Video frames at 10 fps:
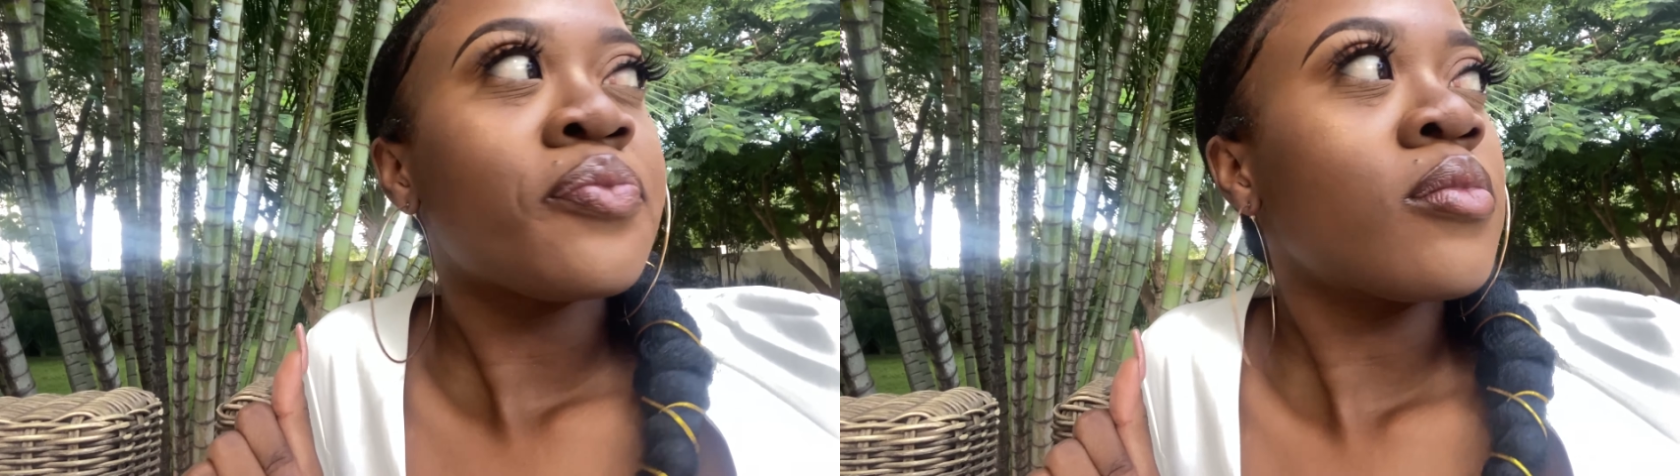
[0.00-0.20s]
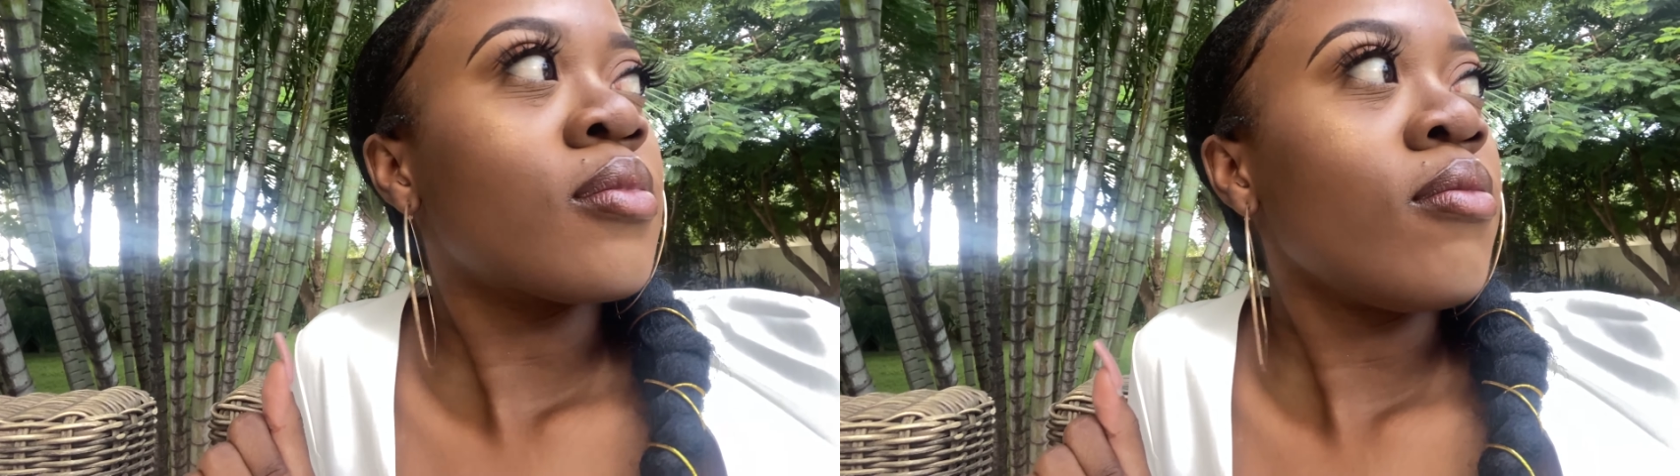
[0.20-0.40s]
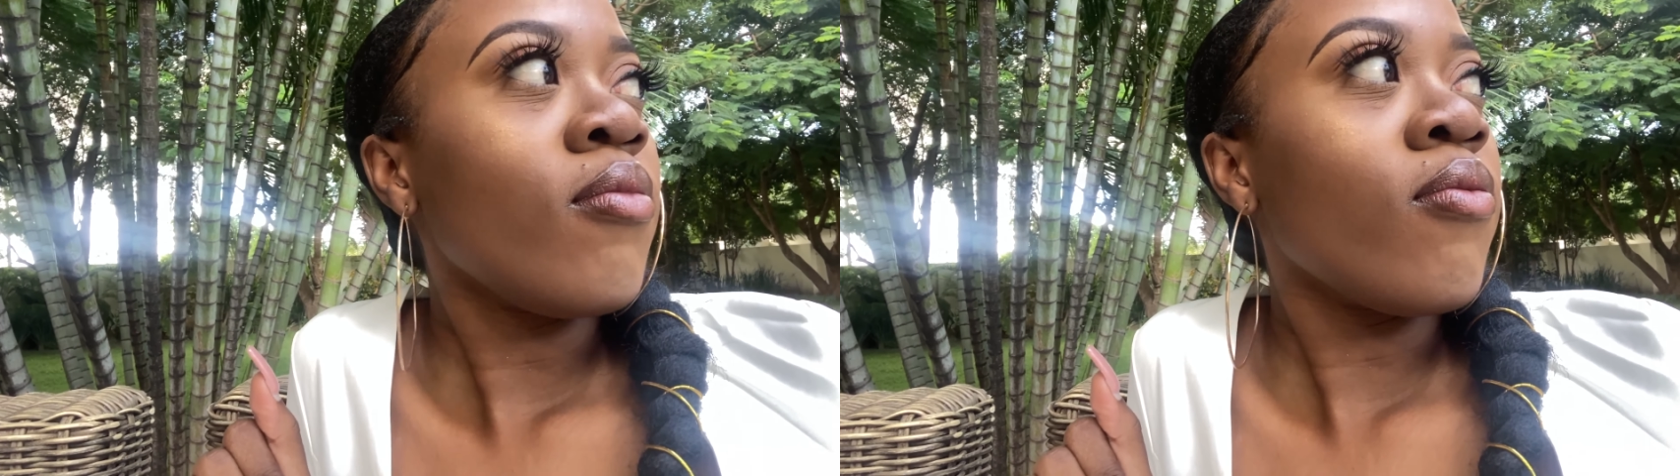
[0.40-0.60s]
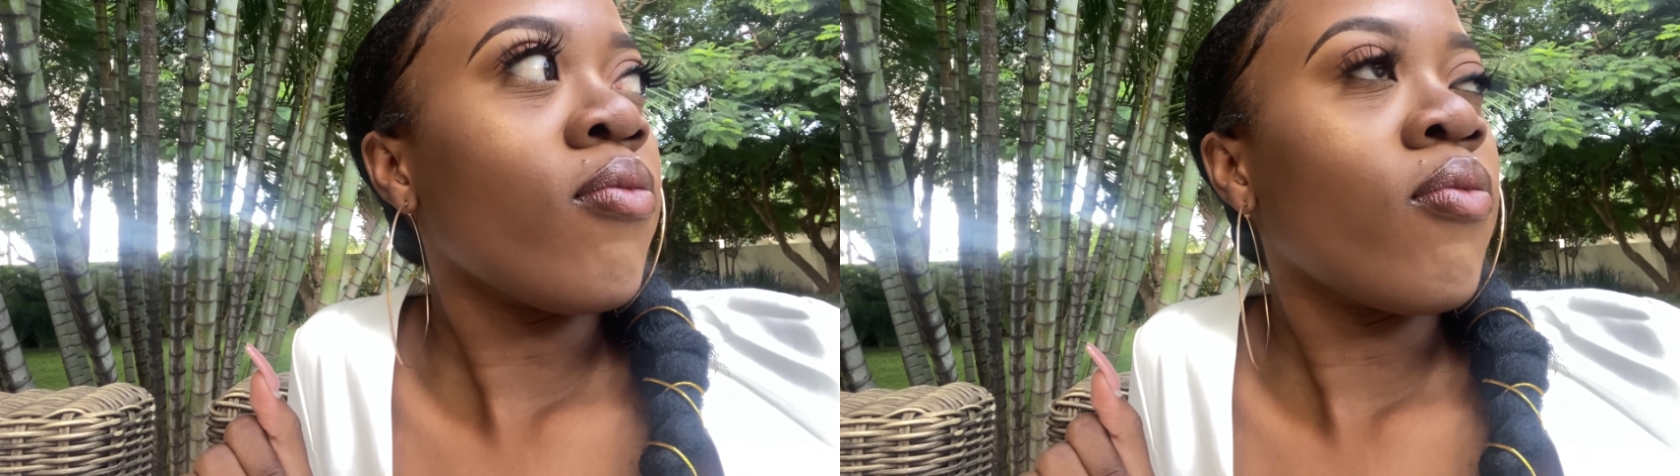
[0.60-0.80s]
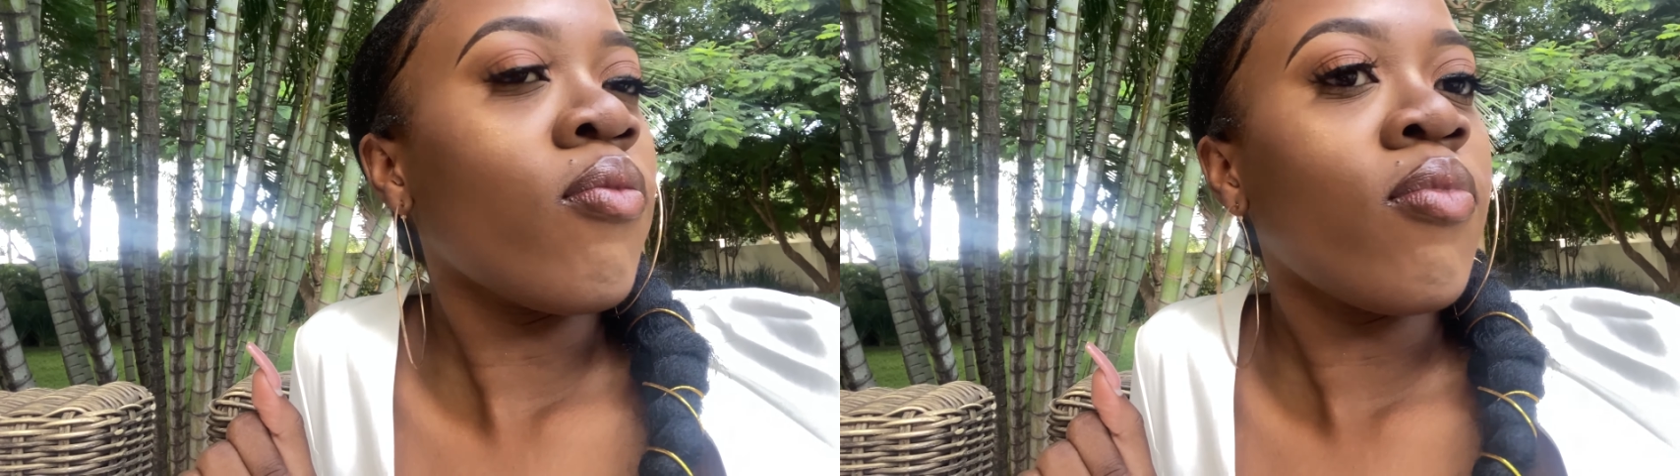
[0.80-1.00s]
with frederick
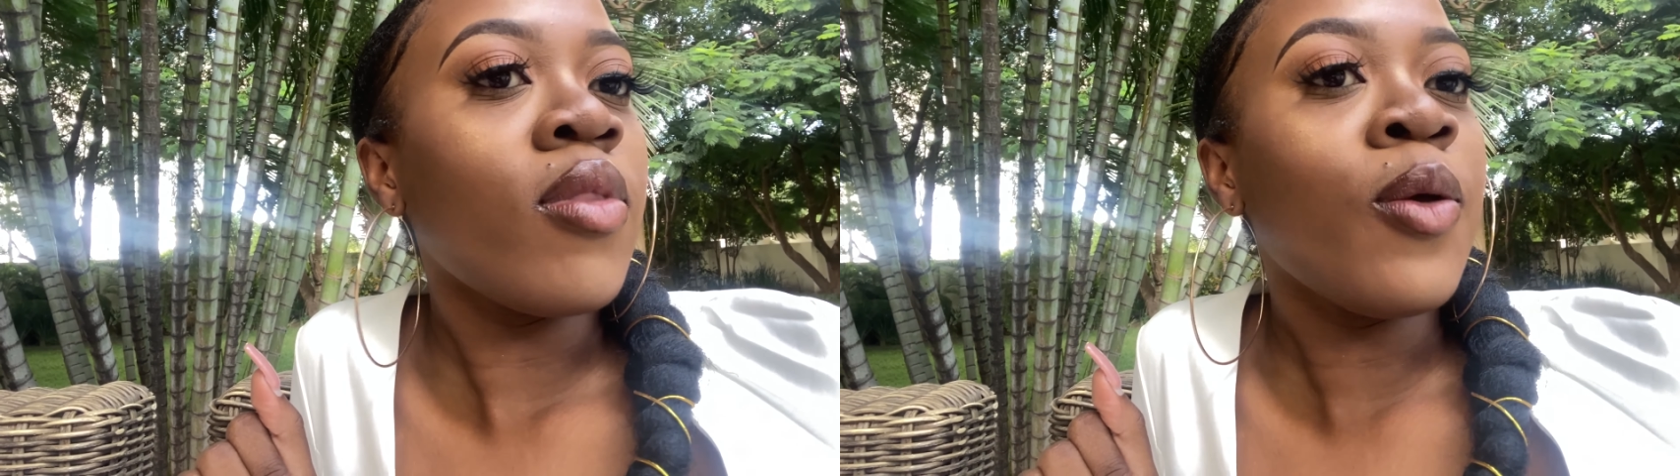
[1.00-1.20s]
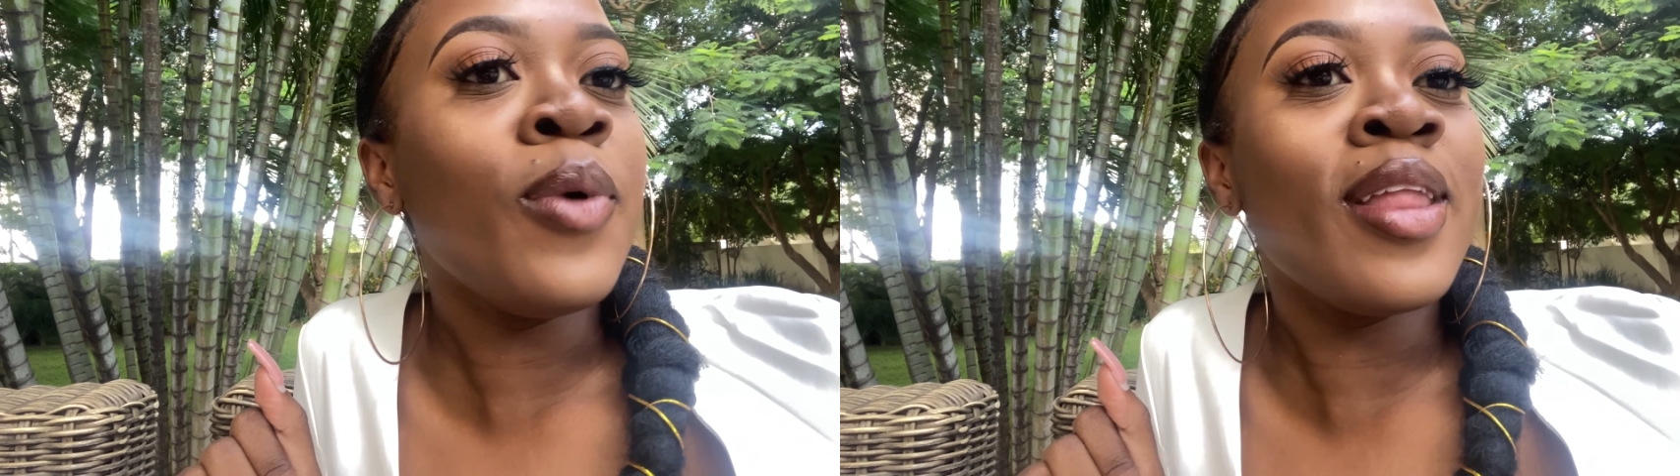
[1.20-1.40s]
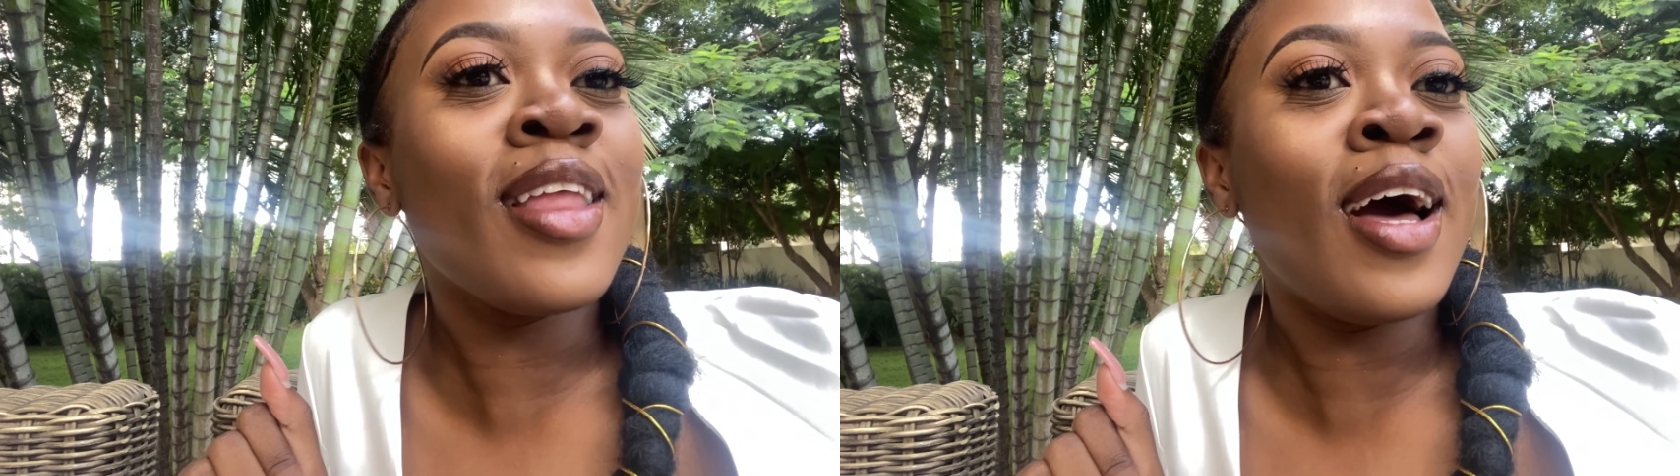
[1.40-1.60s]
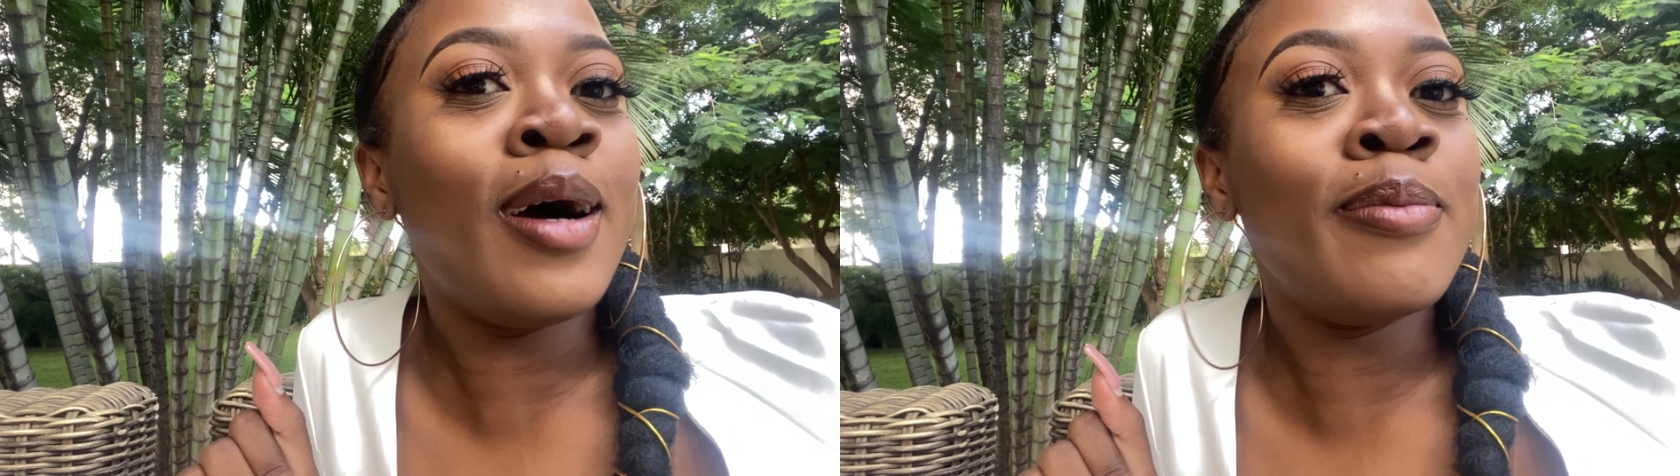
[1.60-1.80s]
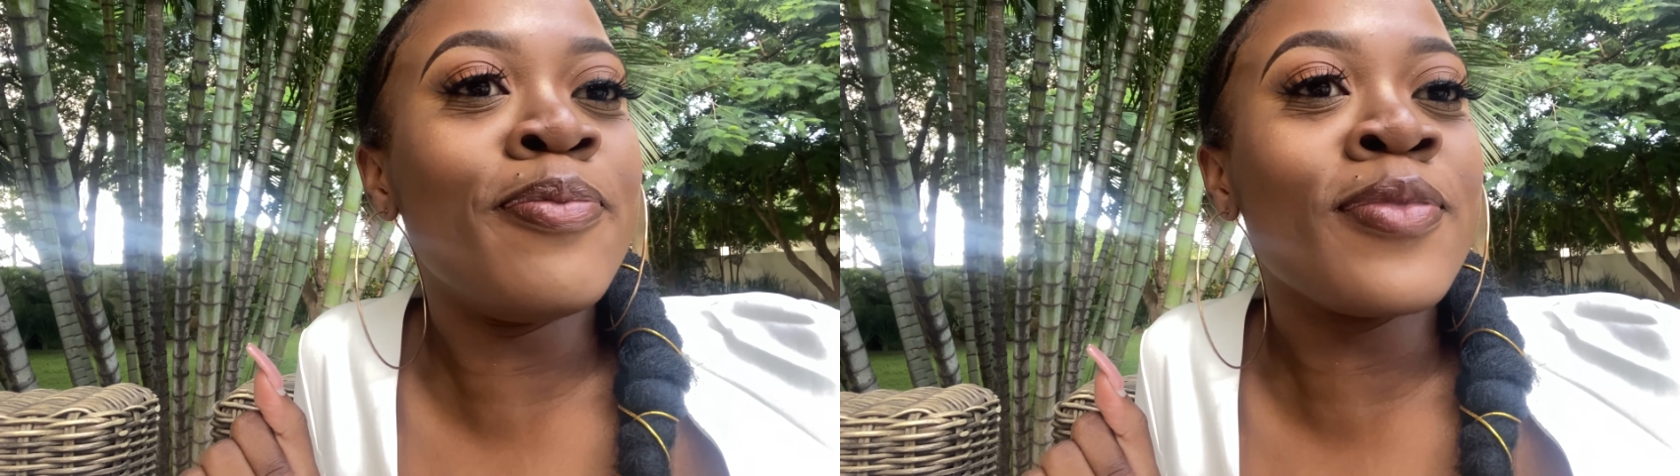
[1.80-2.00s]
over there with
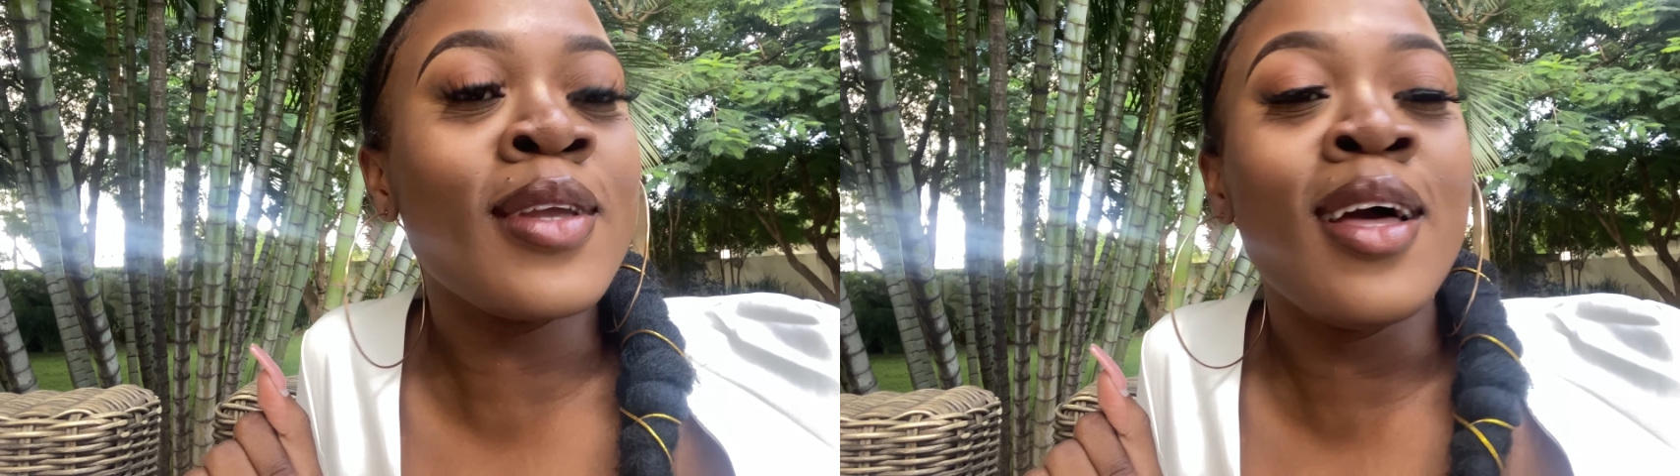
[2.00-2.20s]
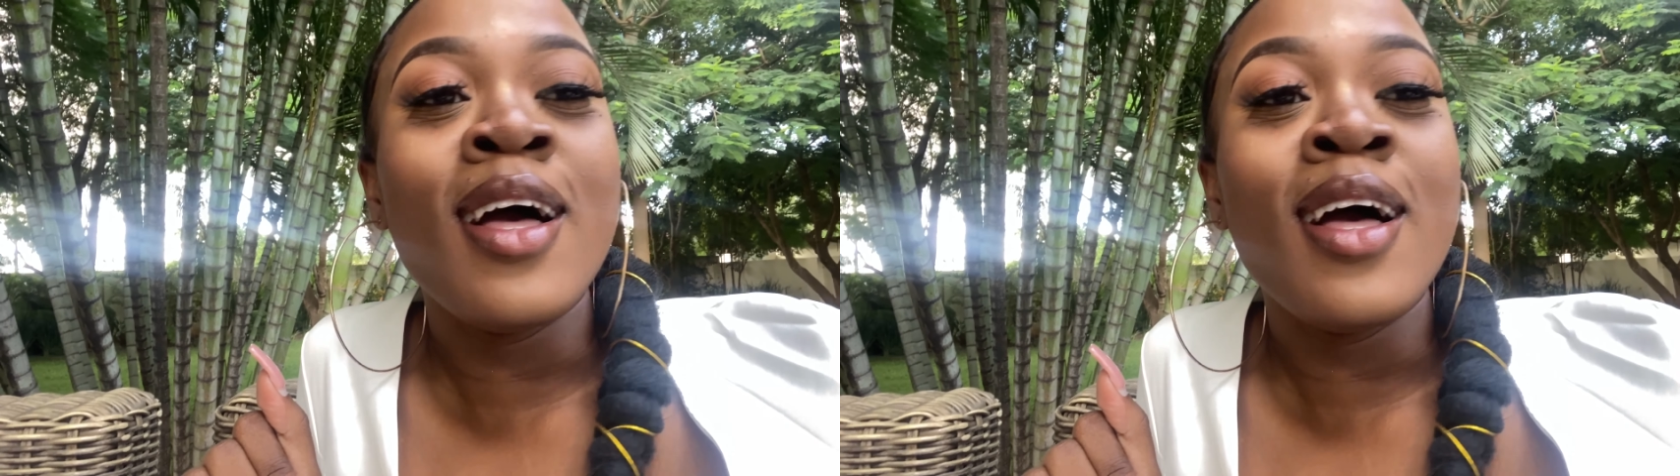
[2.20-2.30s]
um